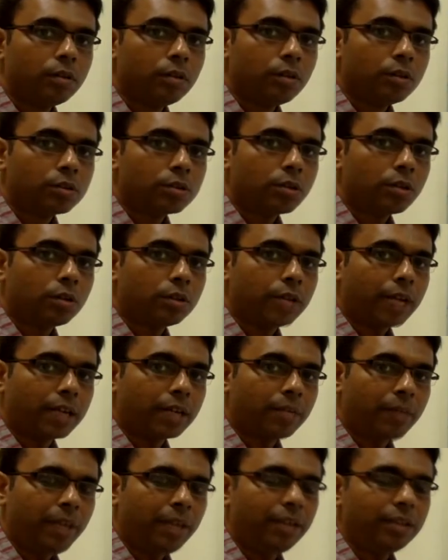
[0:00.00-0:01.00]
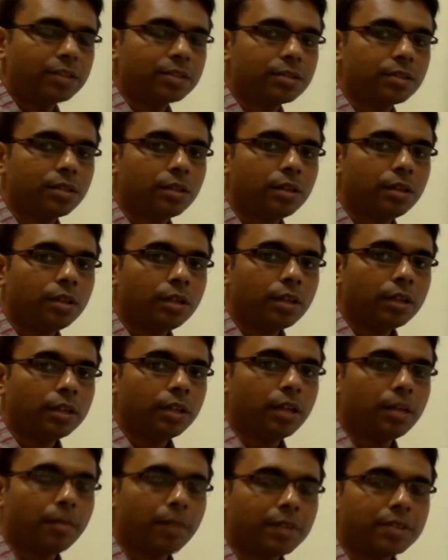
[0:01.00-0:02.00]
So that means
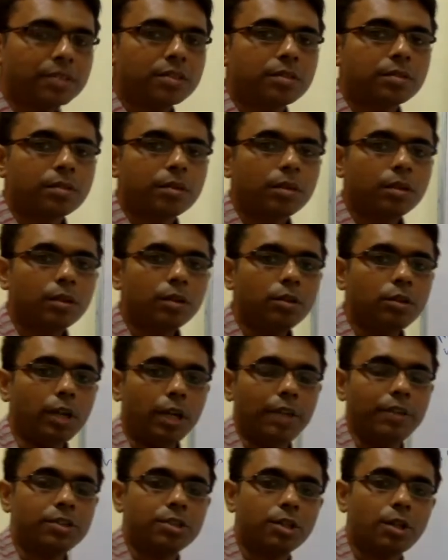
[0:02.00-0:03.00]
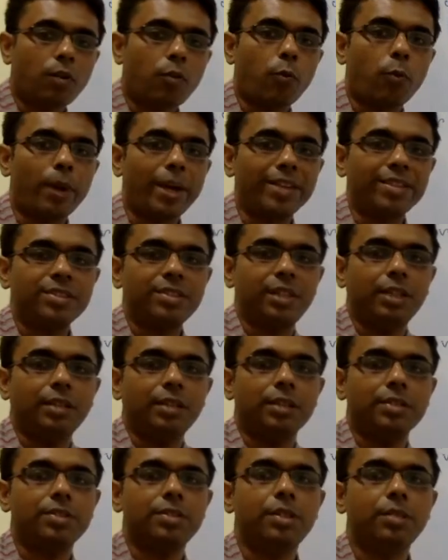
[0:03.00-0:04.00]
there must, instead of wasting the
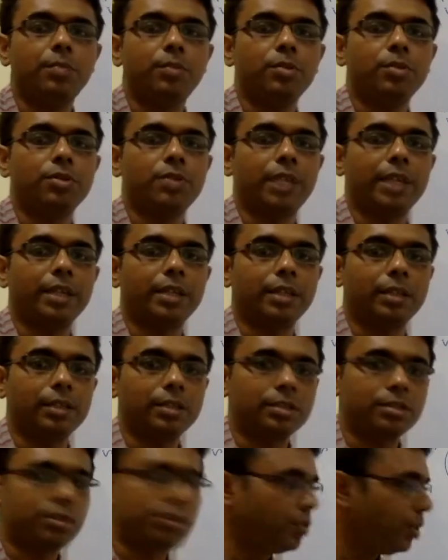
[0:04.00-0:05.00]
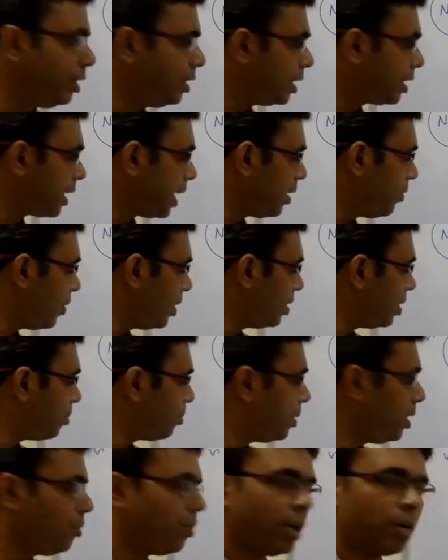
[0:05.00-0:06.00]
CPU cycles during the time when the
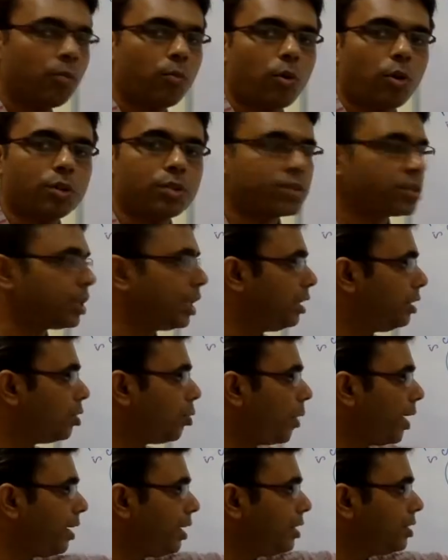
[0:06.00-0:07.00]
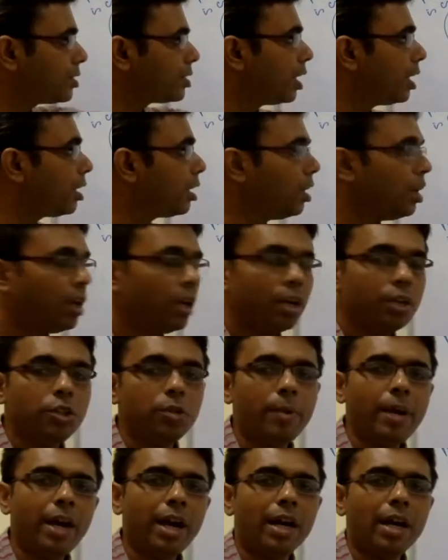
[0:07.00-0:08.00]
P1 was in the waiting state, you
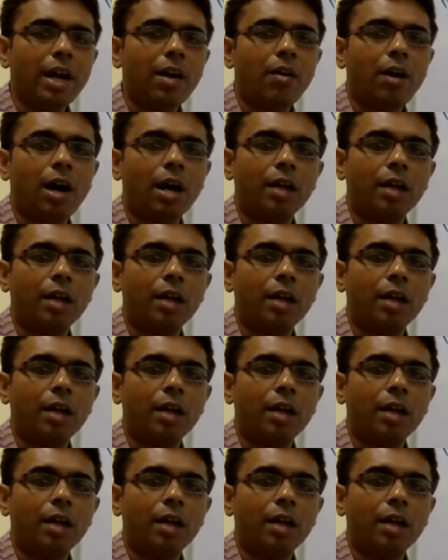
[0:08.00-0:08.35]
may allow